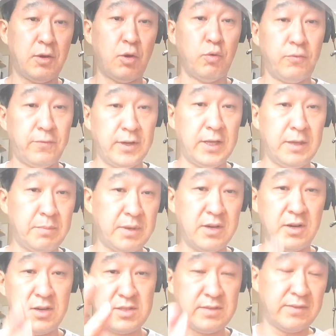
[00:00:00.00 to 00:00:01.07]
Hopefully,
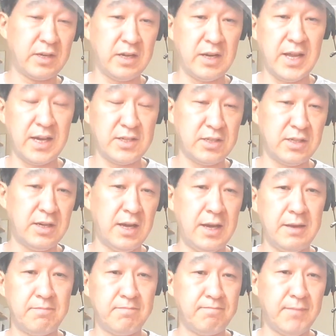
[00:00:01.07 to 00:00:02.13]
because of the connection, I